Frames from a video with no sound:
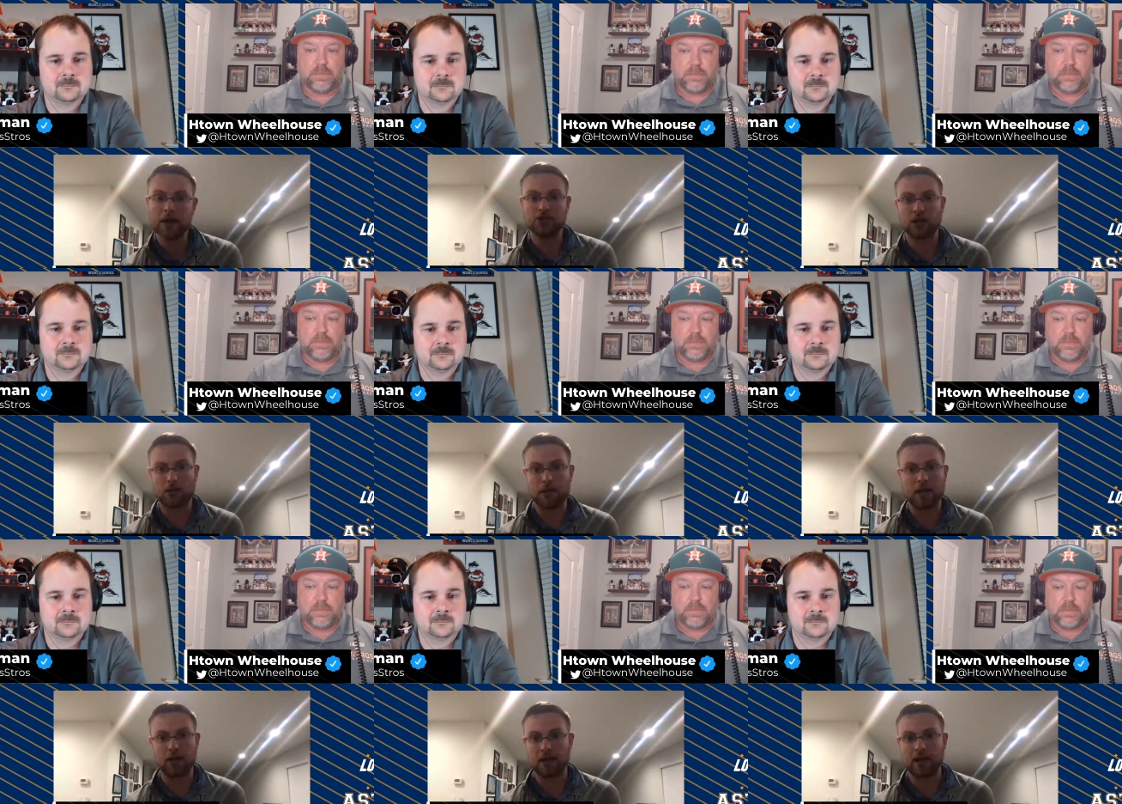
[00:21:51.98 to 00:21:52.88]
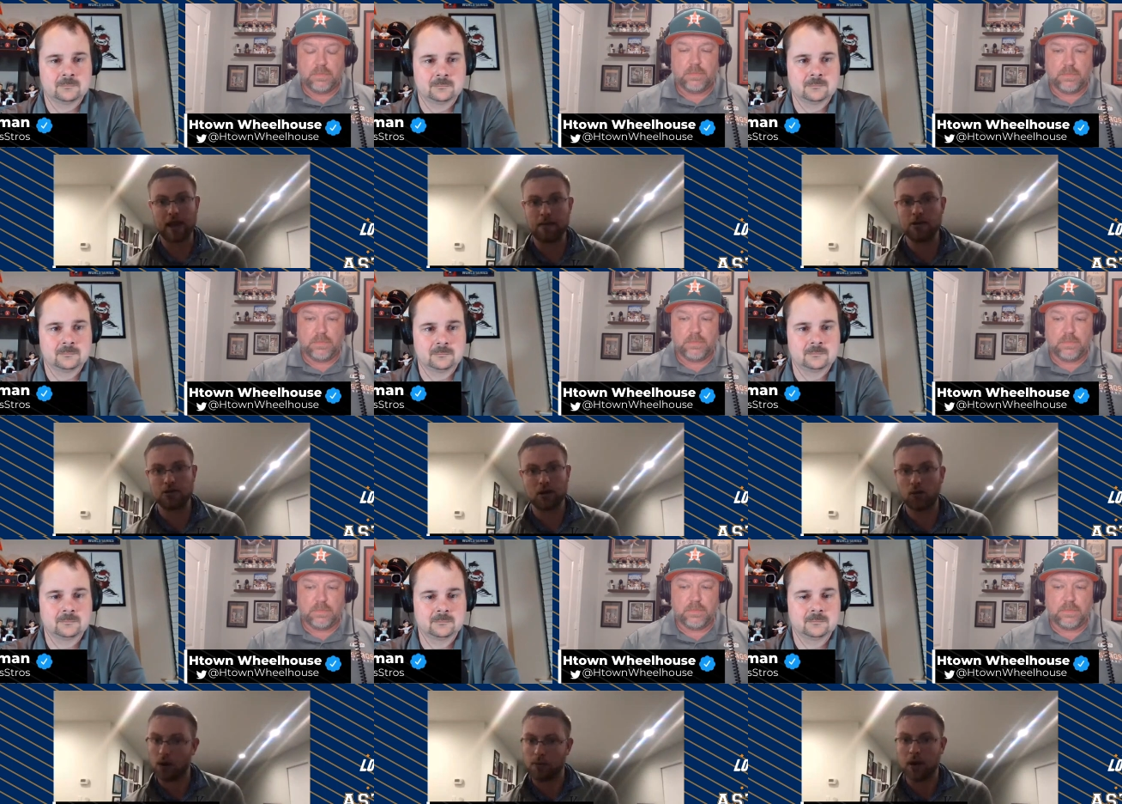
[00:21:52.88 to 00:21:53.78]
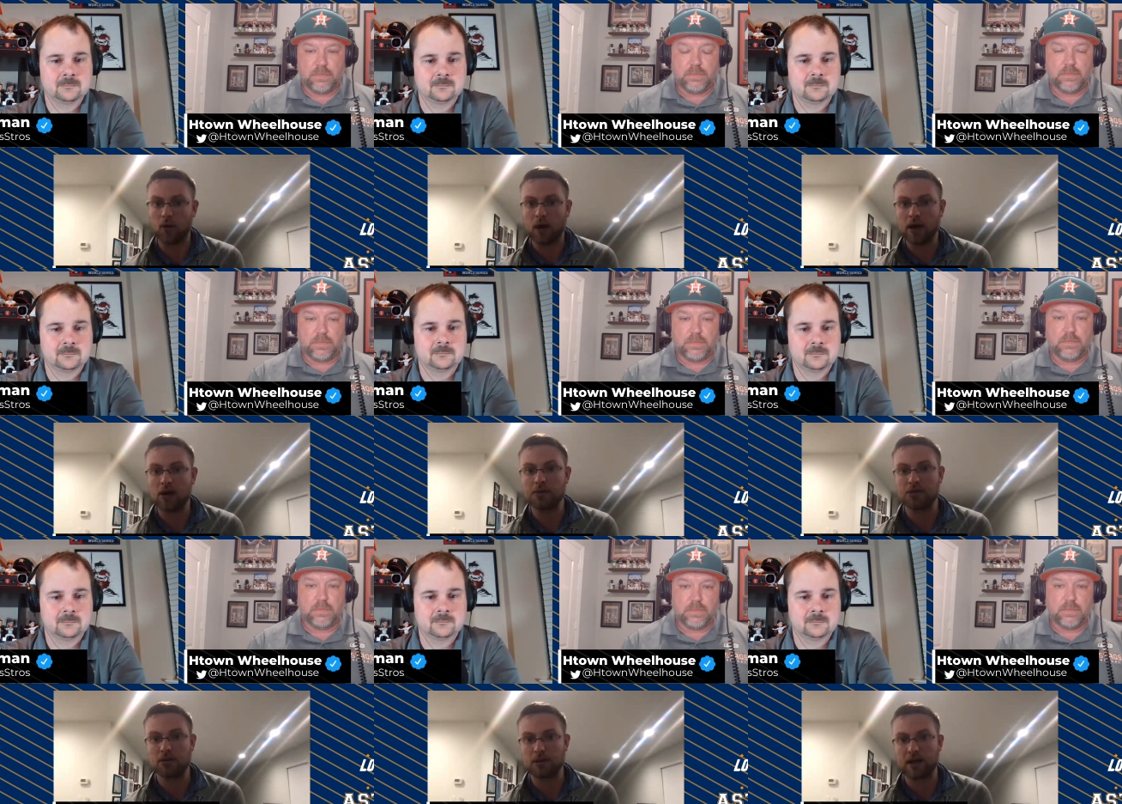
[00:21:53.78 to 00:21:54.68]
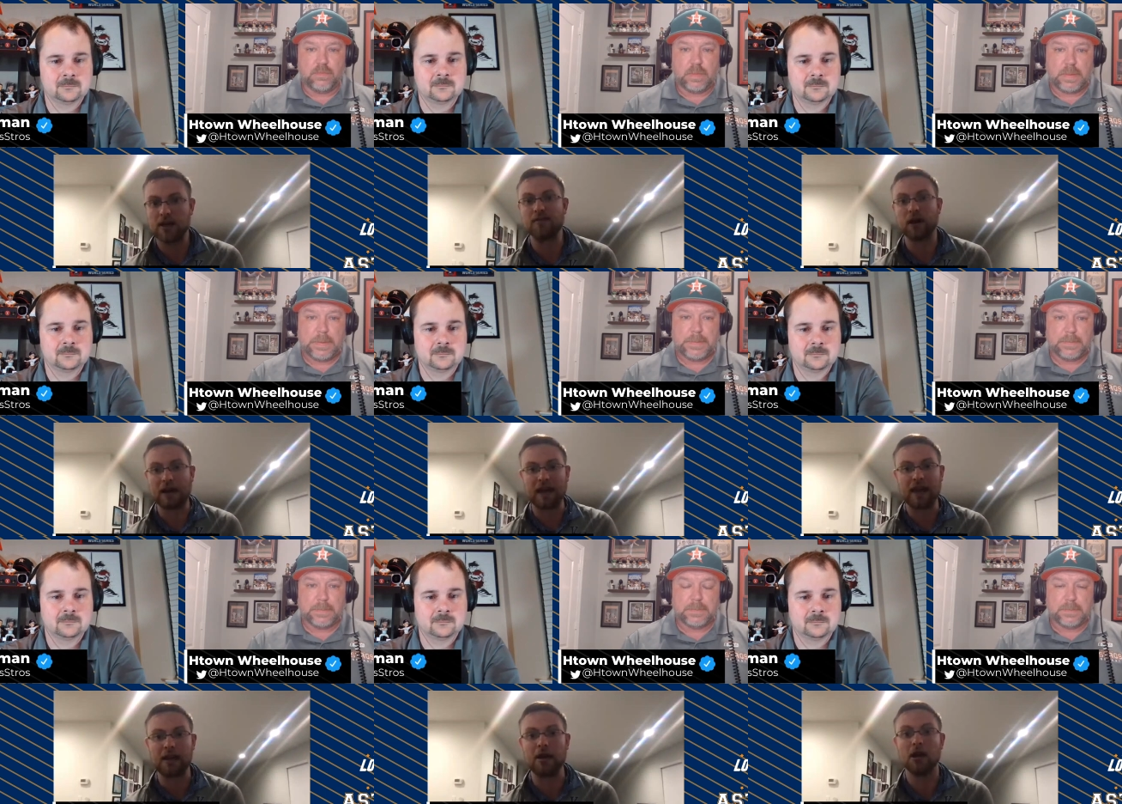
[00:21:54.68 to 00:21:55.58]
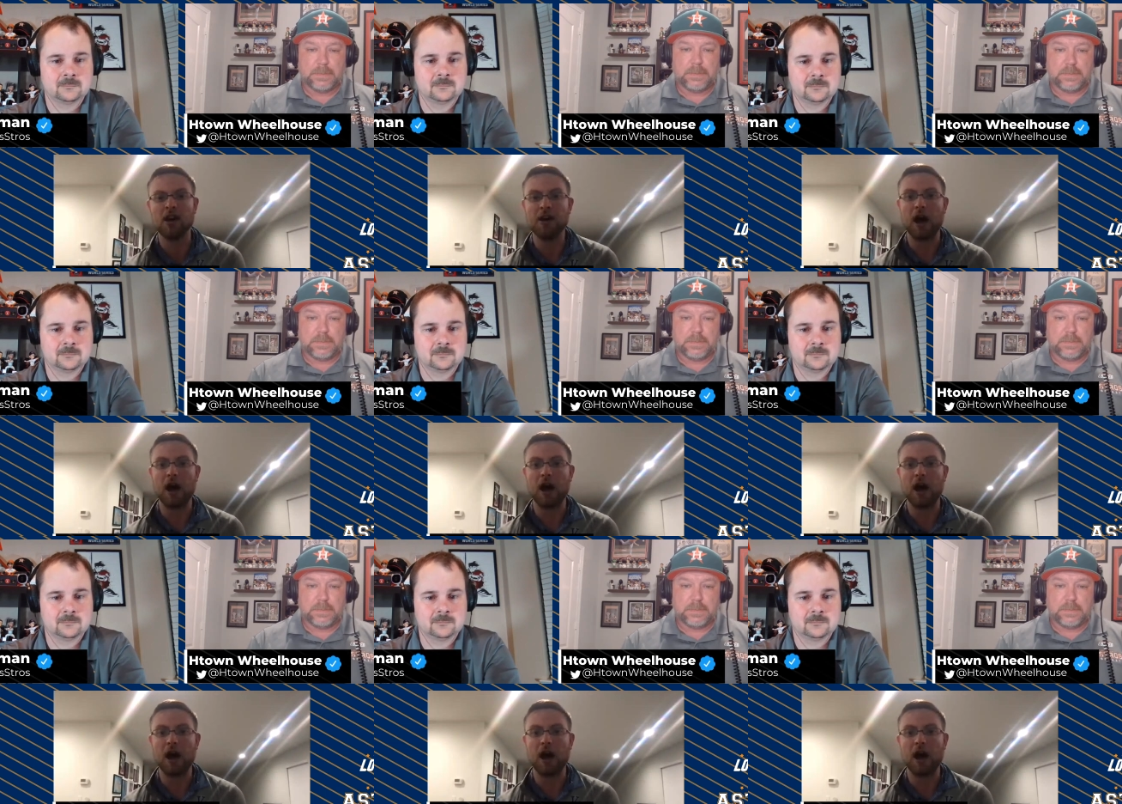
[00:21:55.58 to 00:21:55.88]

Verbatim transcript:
Speaker 1: try to be in the game, and try to work my way up someday if I can.